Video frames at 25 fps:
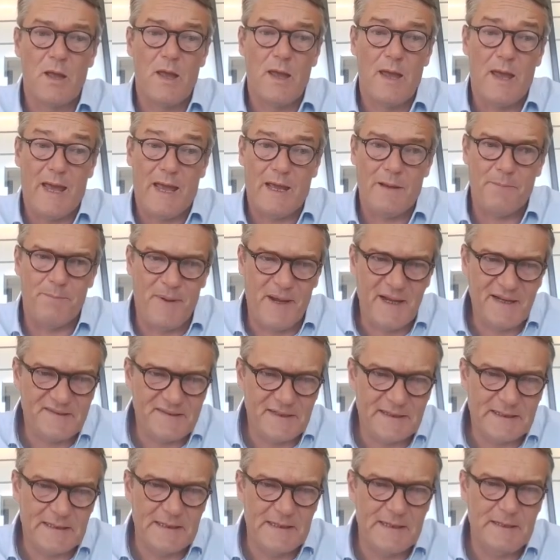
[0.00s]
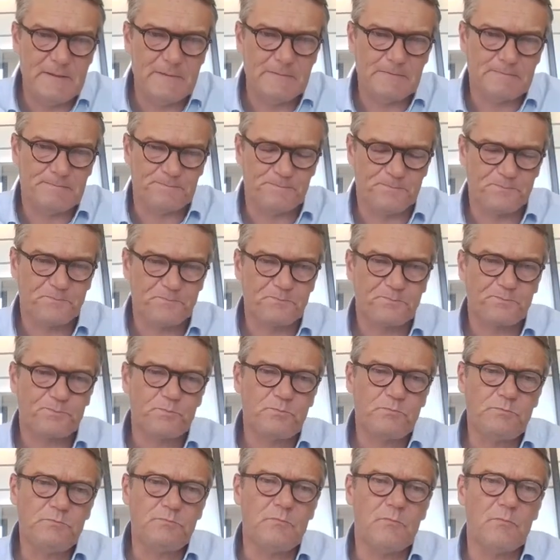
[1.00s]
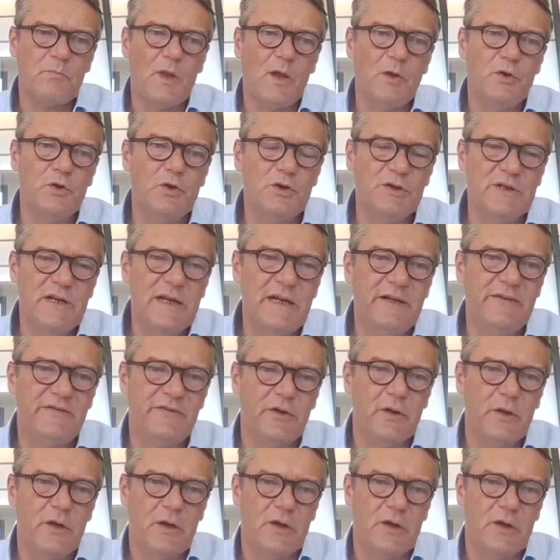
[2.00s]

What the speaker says: And basically, you need